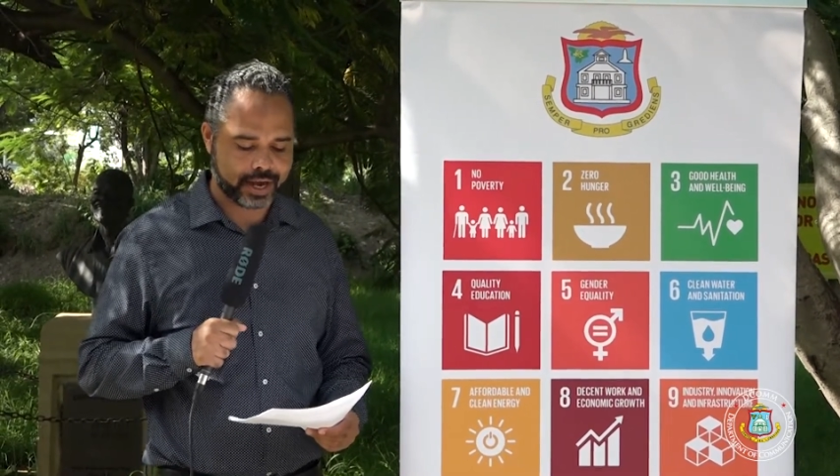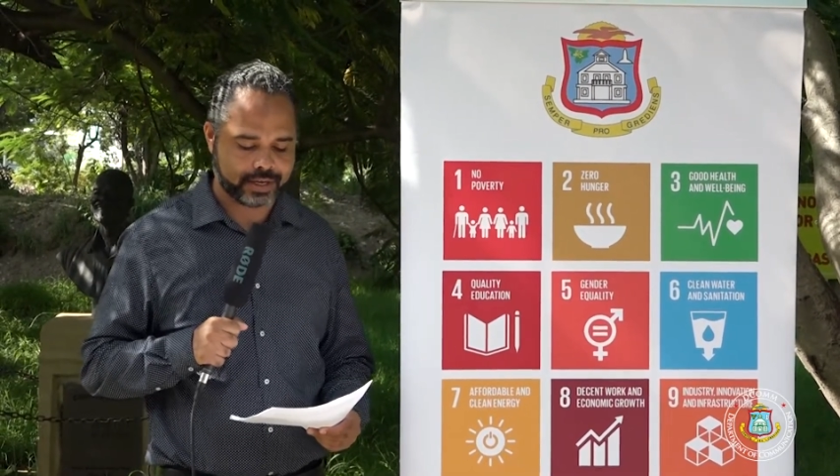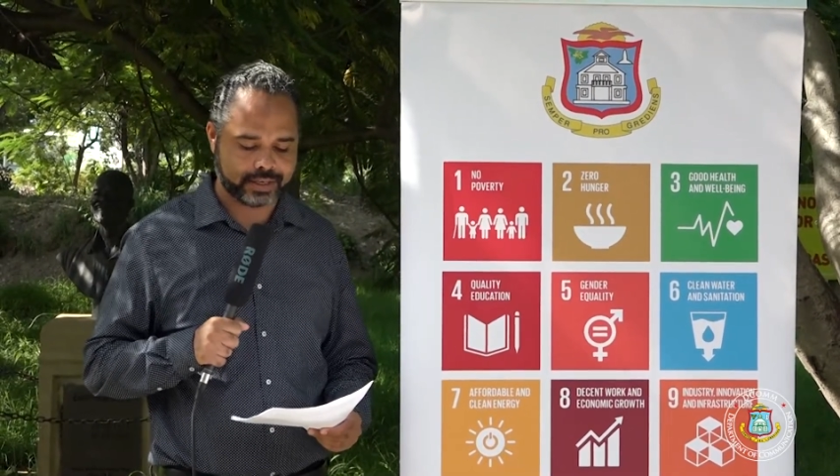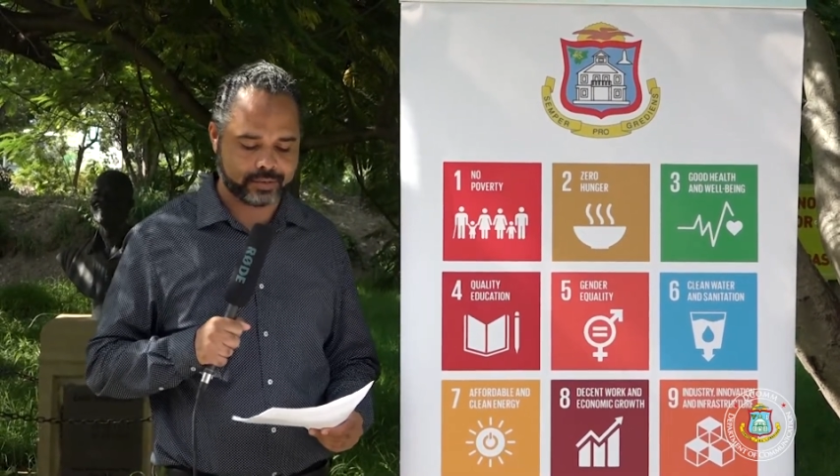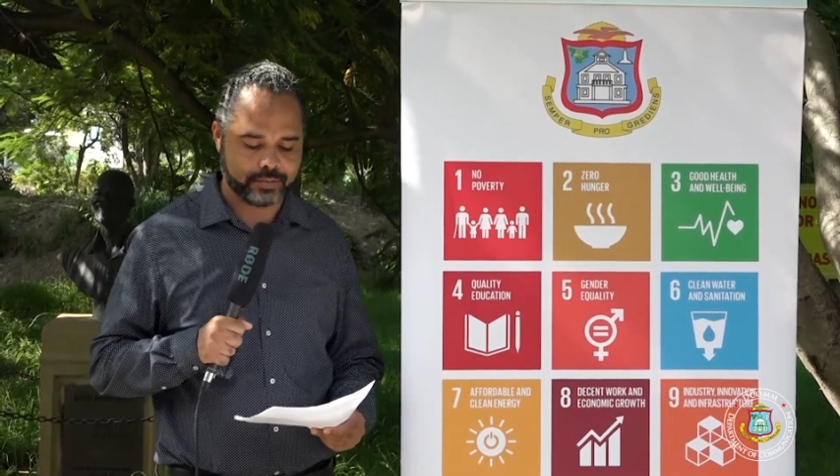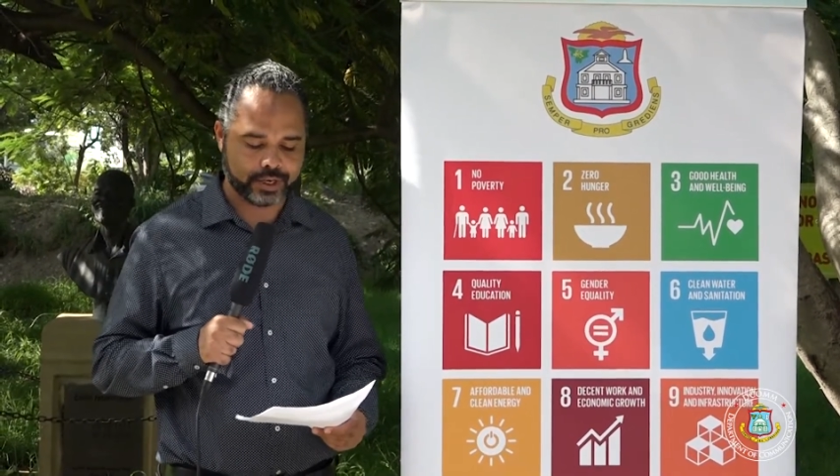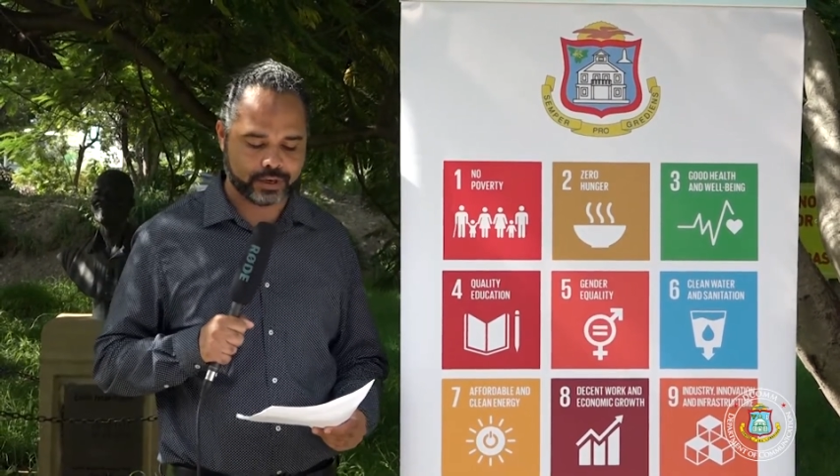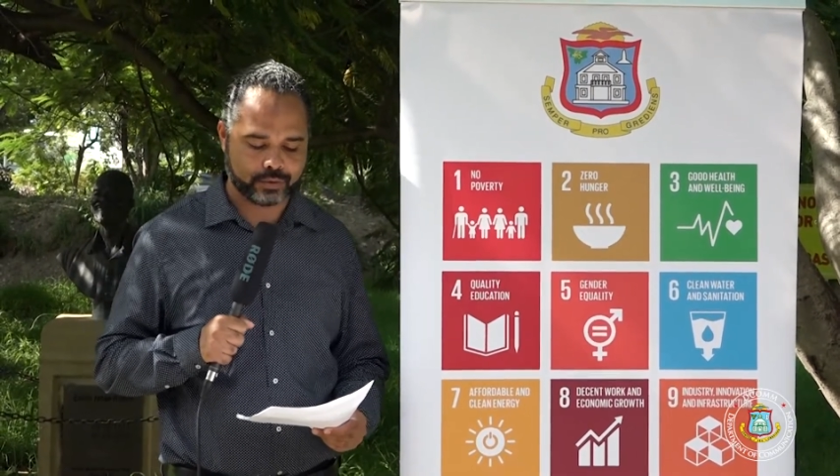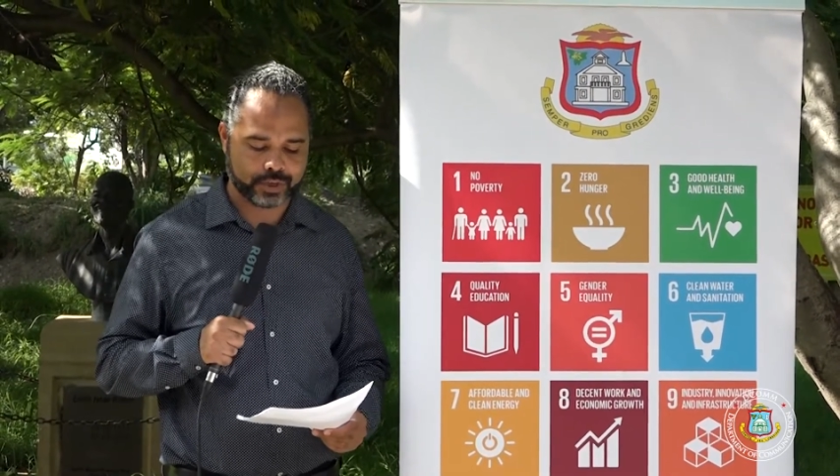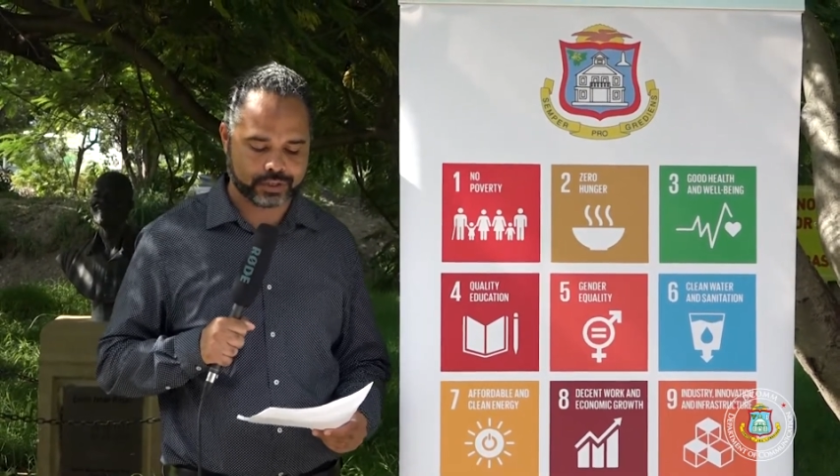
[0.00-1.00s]
at the
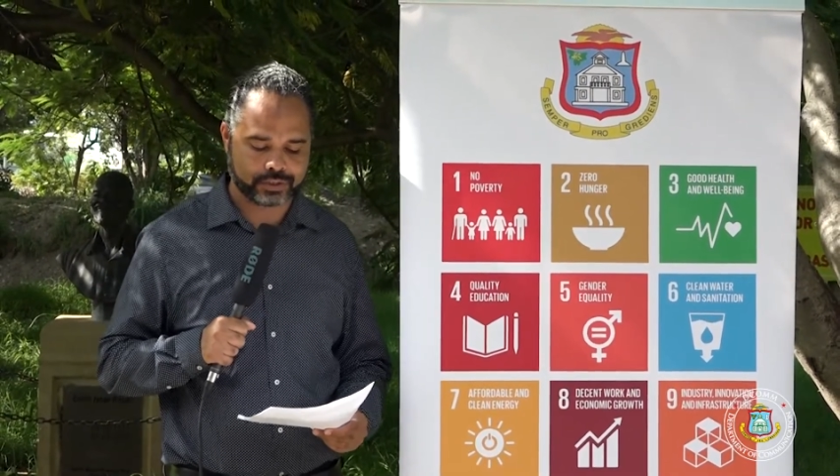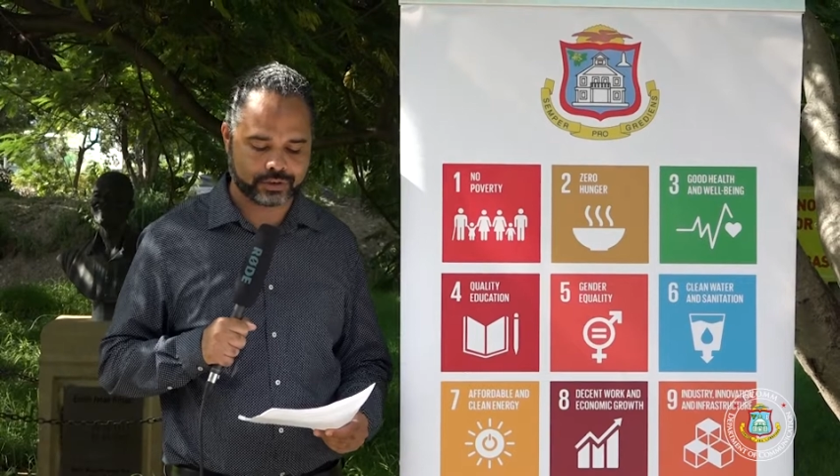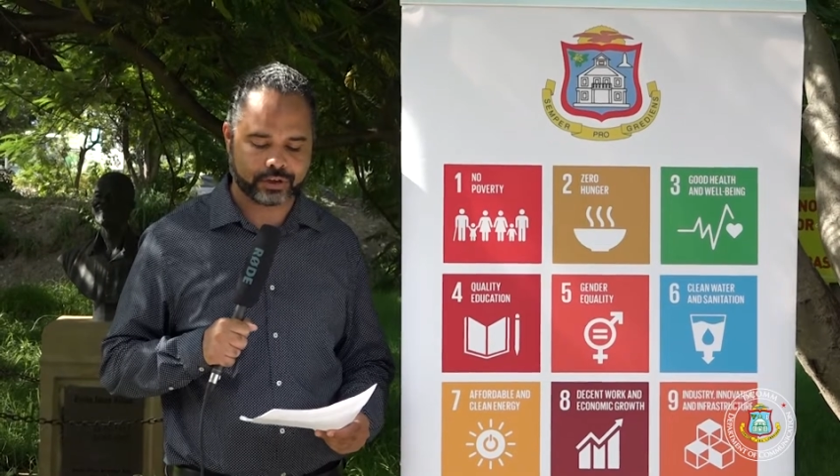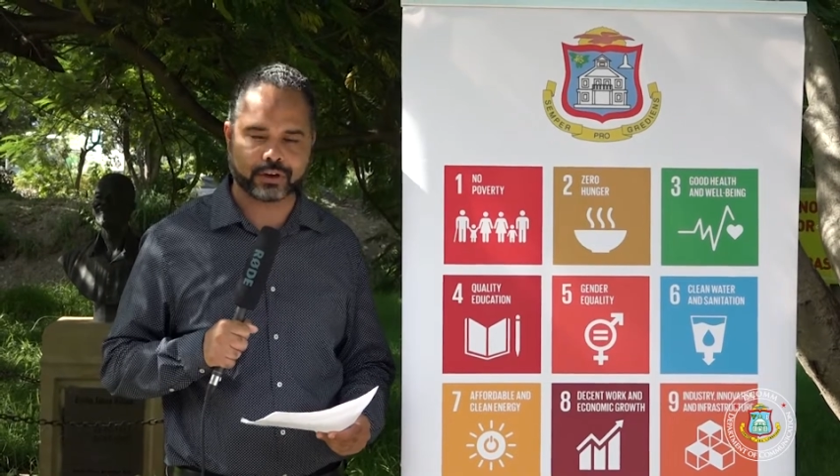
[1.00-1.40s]
Emilio Wilson